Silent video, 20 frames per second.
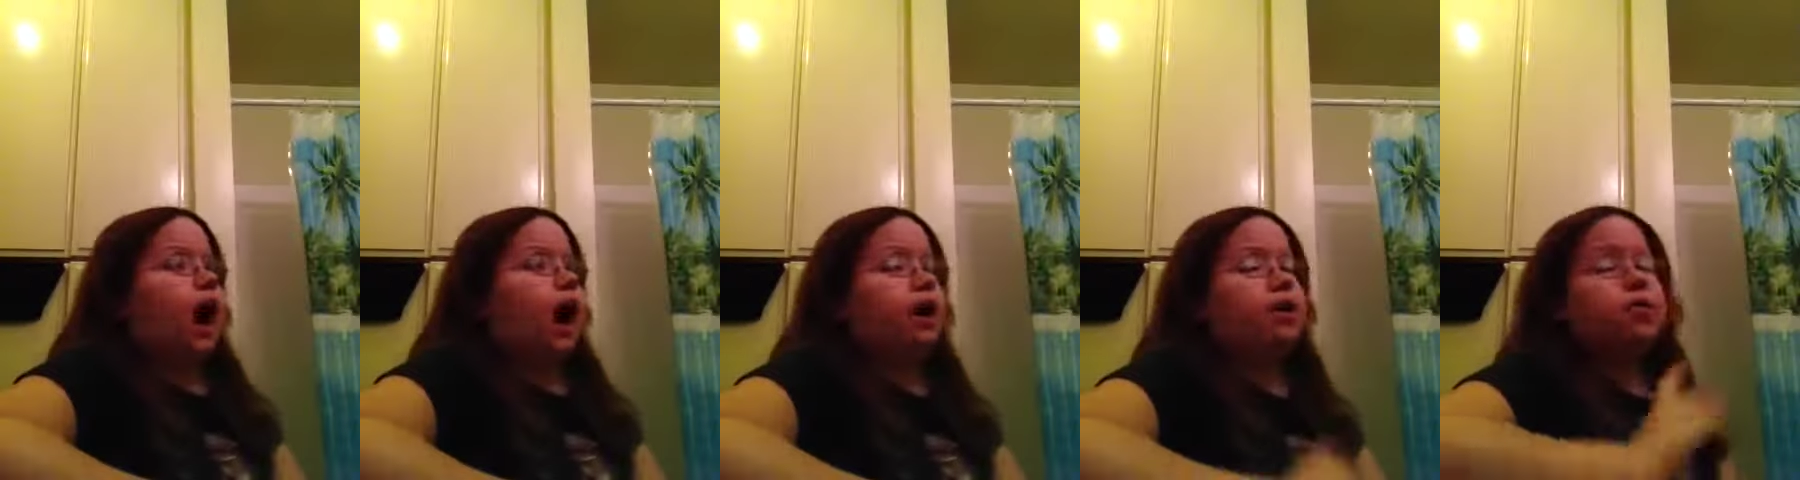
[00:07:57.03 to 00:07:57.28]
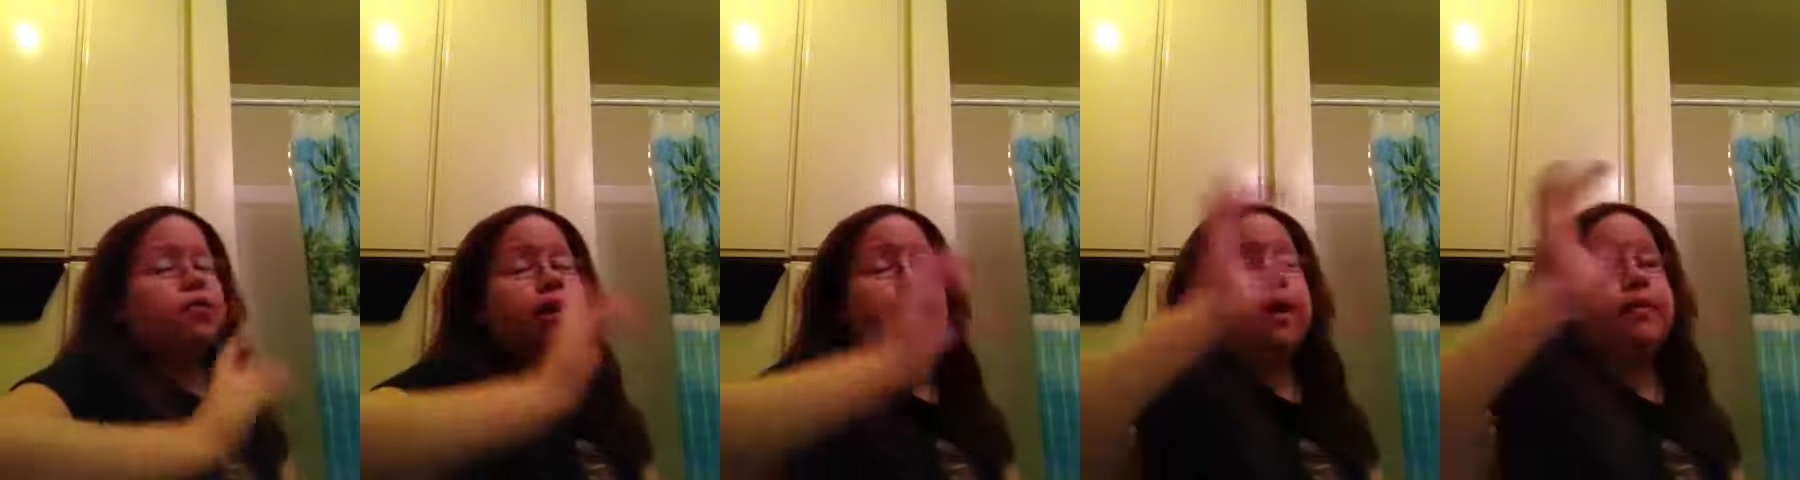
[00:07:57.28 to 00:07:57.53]
I
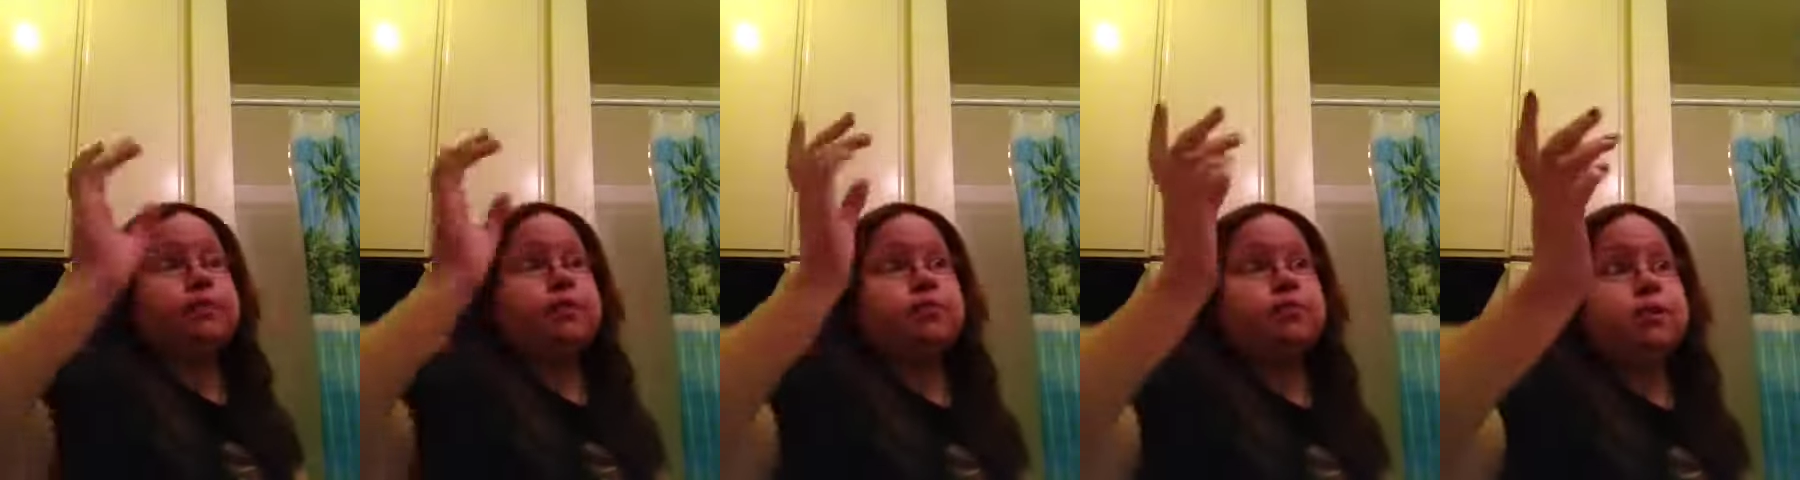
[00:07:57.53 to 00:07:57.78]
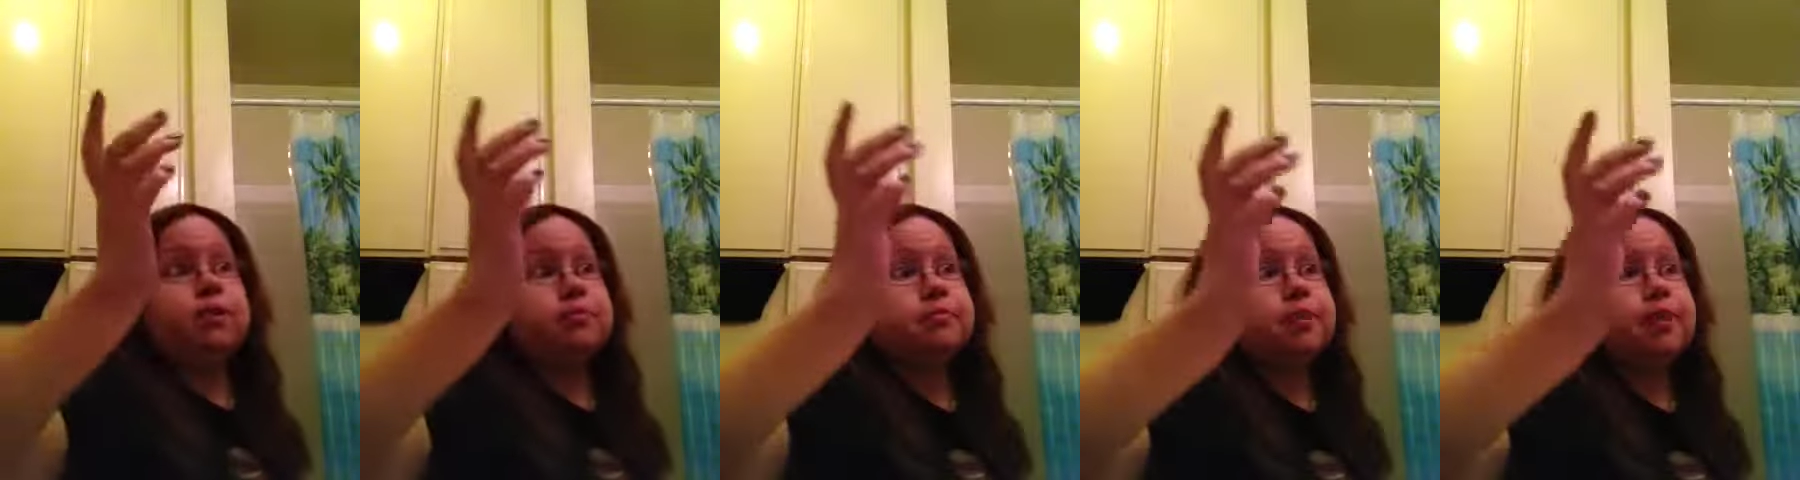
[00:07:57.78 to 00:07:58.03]
don't have it
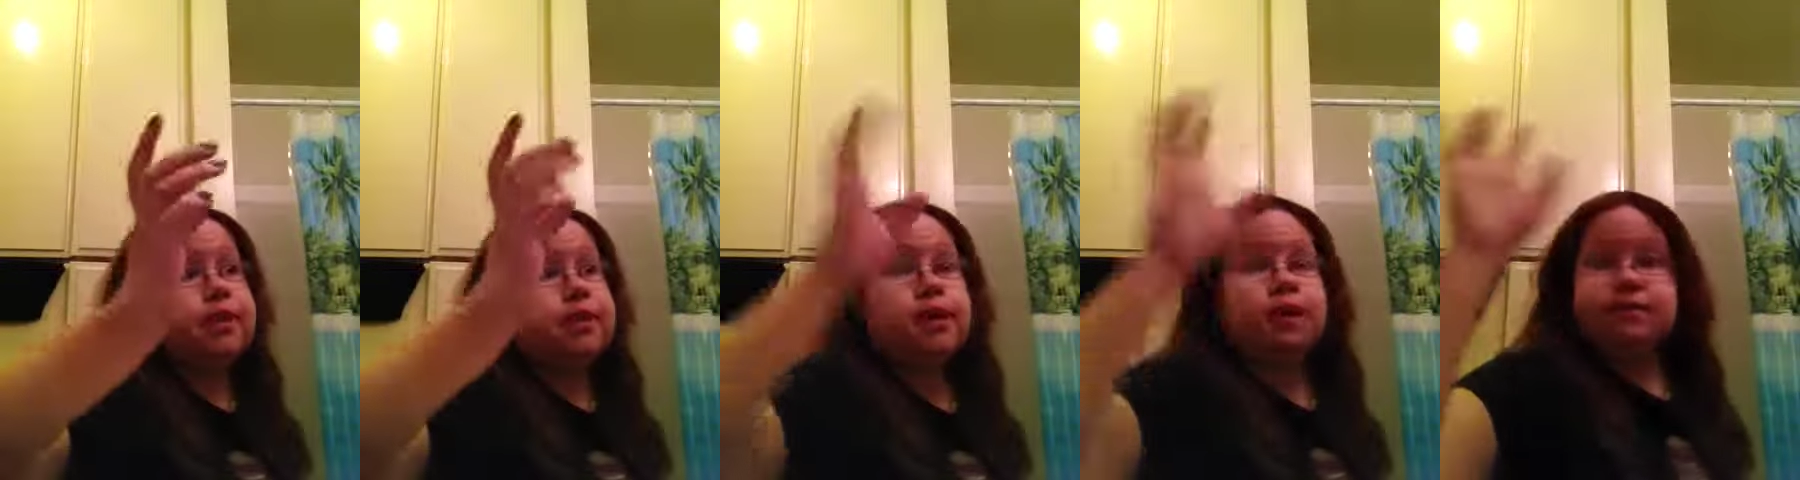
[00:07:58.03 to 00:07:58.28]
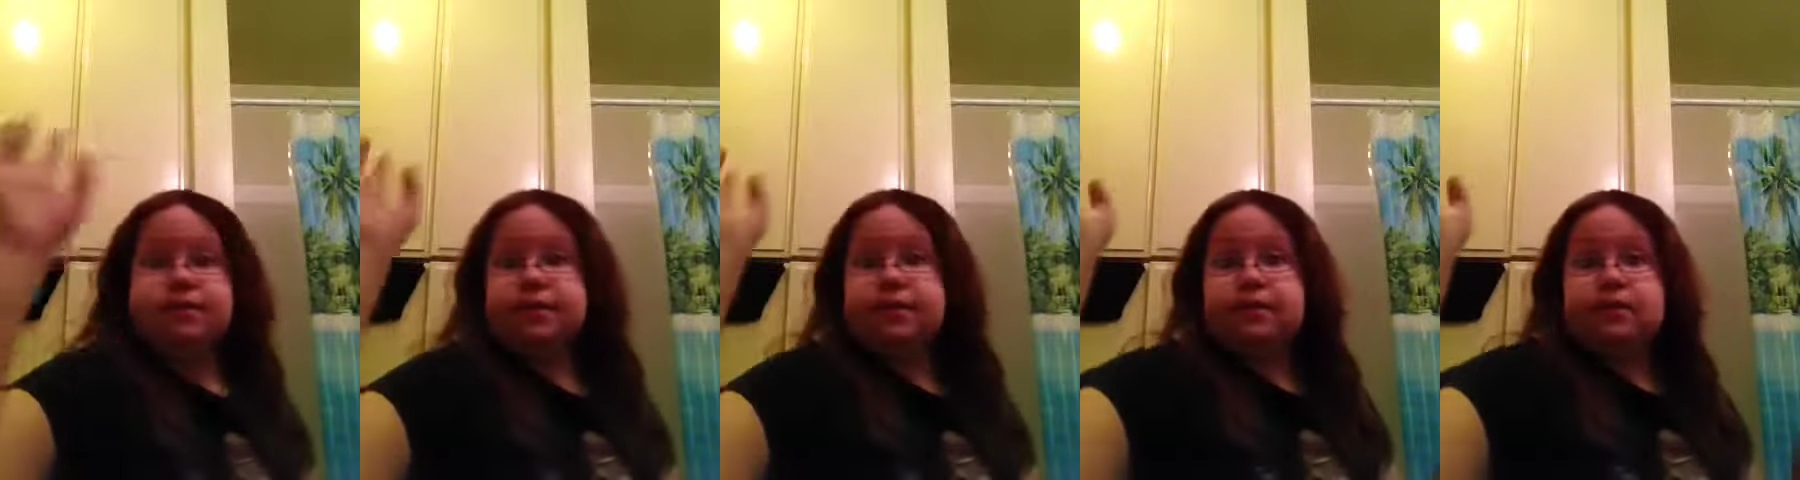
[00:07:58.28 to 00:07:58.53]
with me
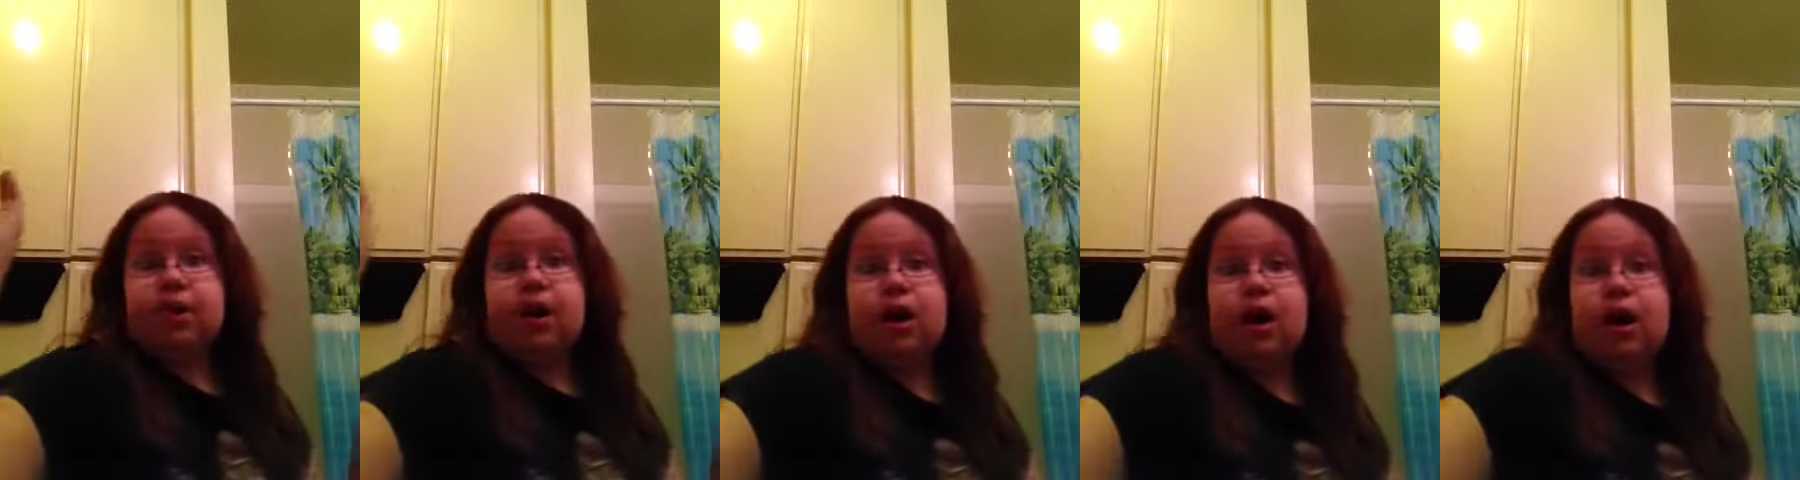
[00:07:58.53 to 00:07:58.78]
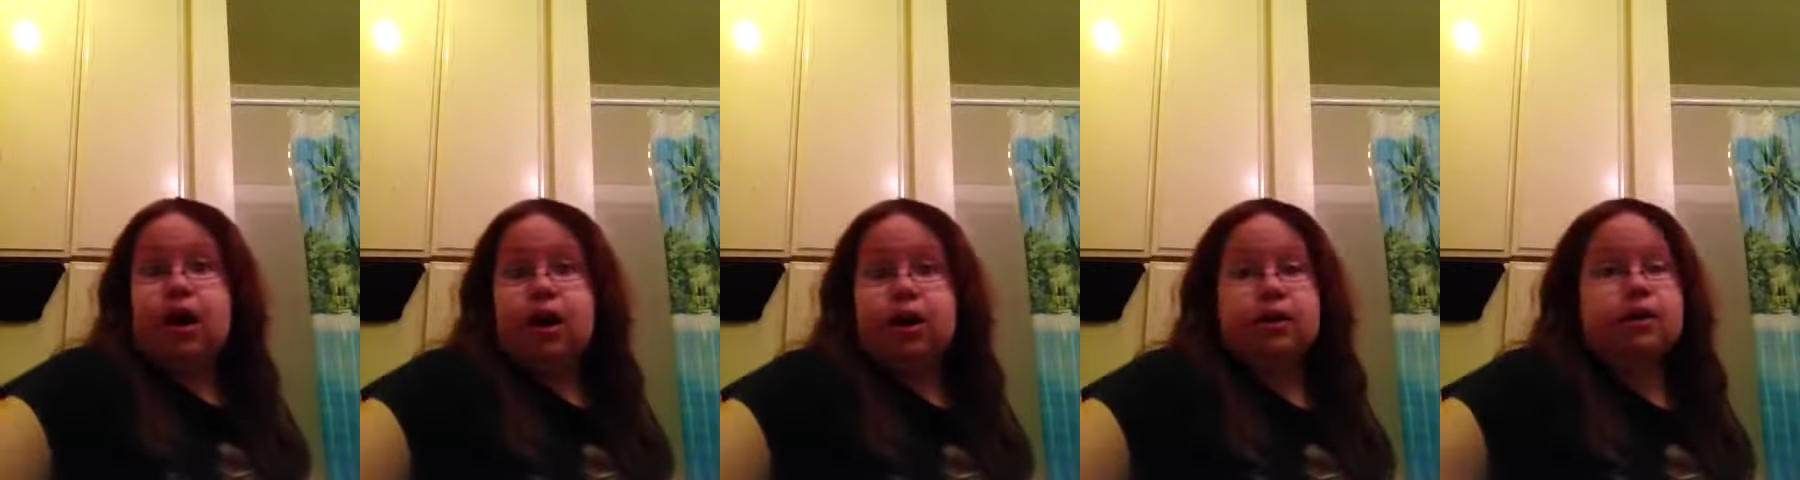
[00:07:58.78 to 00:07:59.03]
because it's
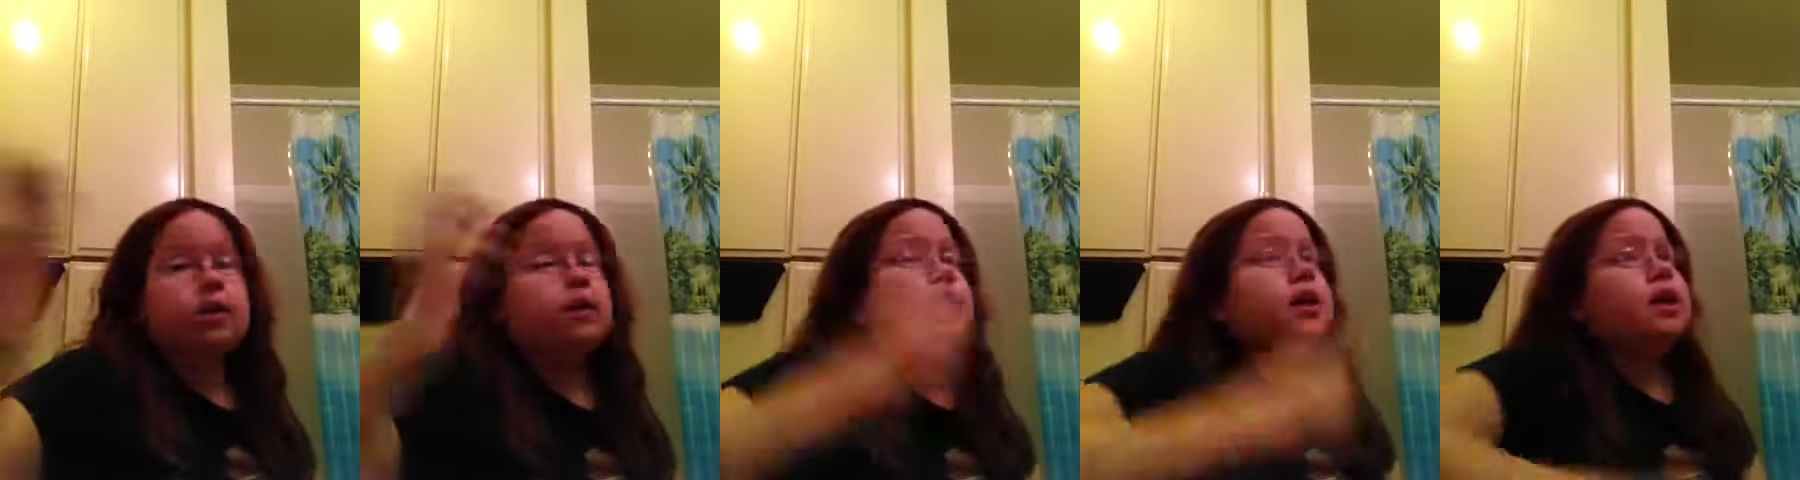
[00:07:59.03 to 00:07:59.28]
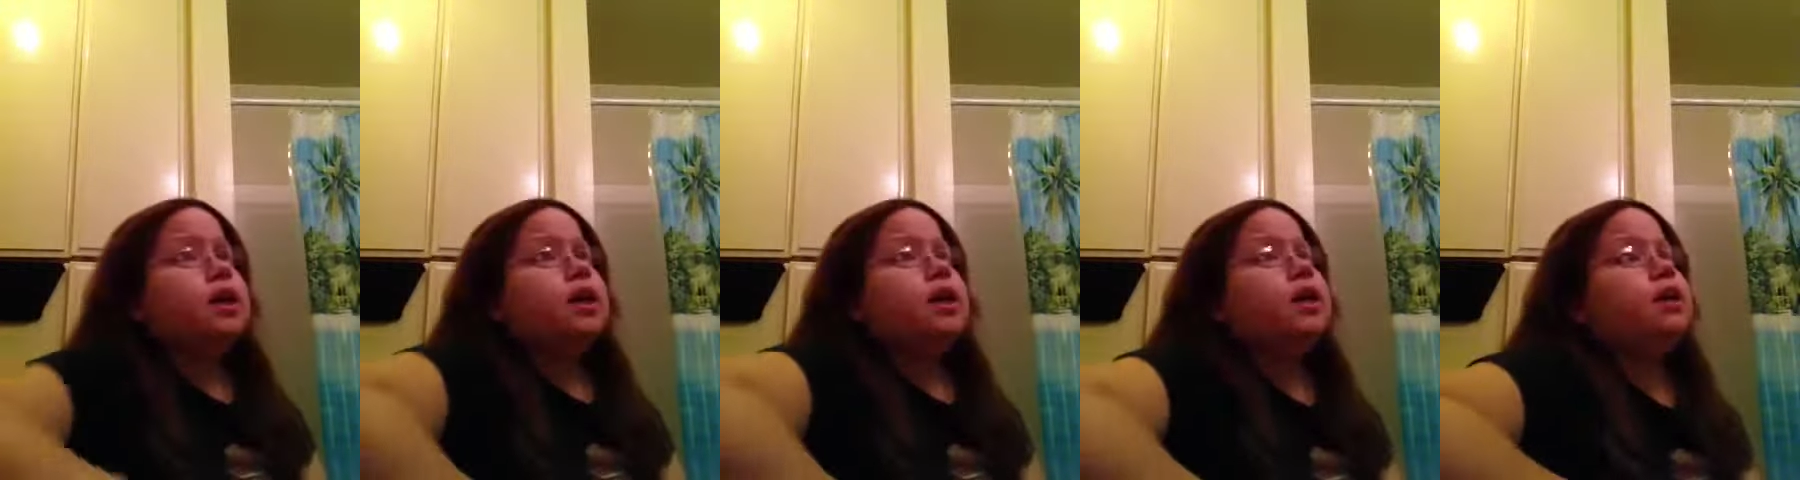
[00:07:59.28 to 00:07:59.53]
gone.
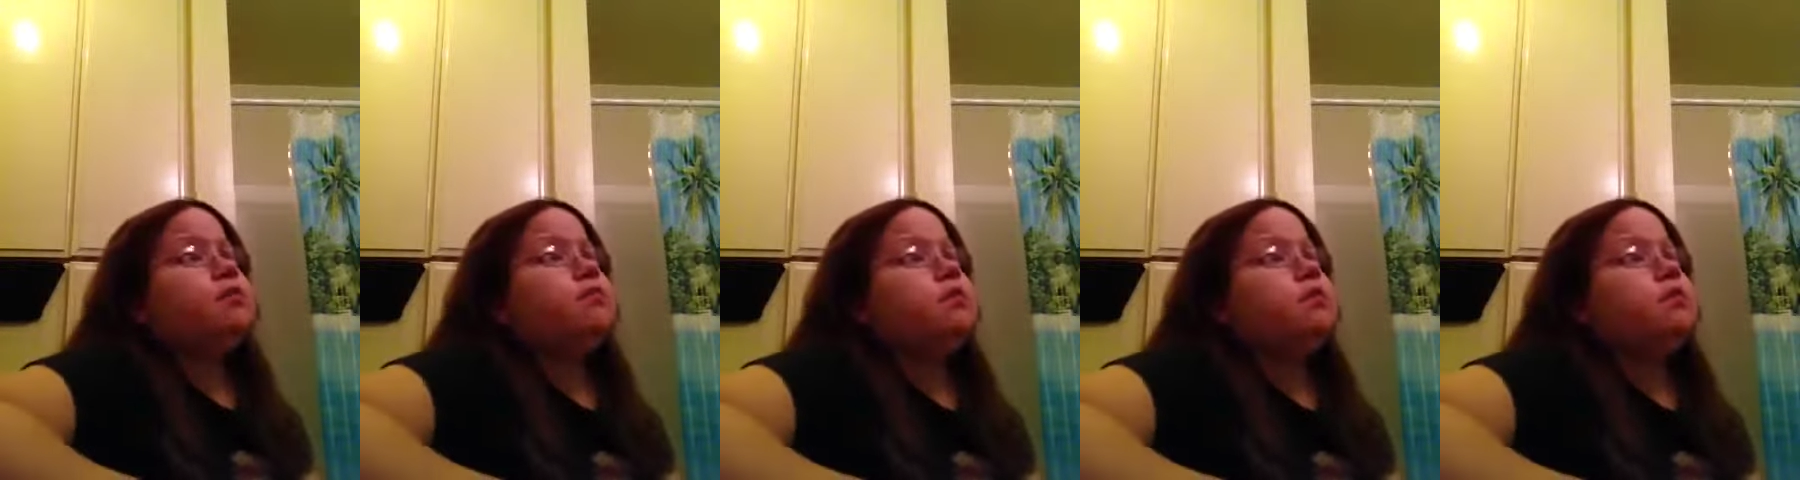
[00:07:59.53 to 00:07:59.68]
It